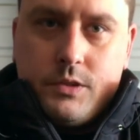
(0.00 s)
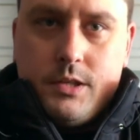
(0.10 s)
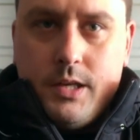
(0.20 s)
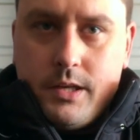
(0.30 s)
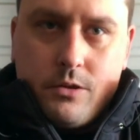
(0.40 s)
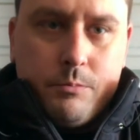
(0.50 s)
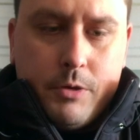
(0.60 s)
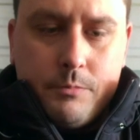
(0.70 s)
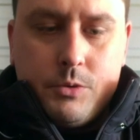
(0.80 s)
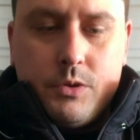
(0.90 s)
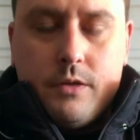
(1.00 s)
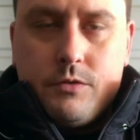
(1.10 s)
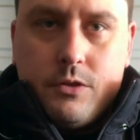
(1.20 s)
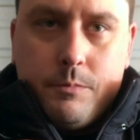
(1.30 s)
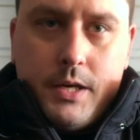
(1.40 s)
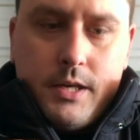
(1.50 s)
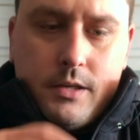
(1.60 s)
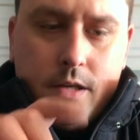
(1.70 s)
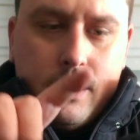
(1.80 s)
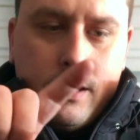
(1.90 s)
kick or bump you give to the bait,
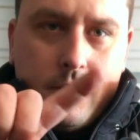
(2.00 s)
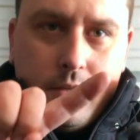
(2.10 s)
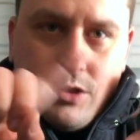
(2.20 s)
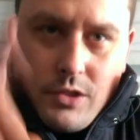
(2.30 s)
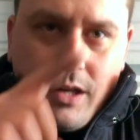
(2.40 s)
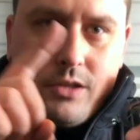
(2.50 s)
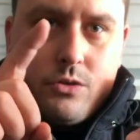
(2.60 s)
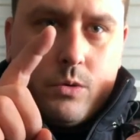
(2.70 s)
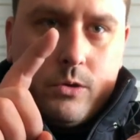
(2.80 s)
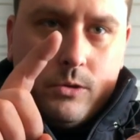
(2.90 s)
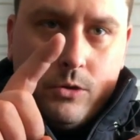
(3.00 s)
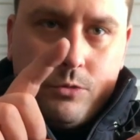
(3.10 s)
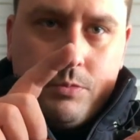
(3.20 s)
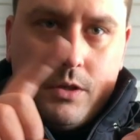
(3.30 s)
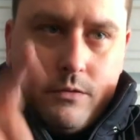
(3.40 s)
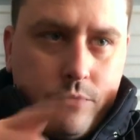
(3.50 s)
they just kind of twirl a little bit.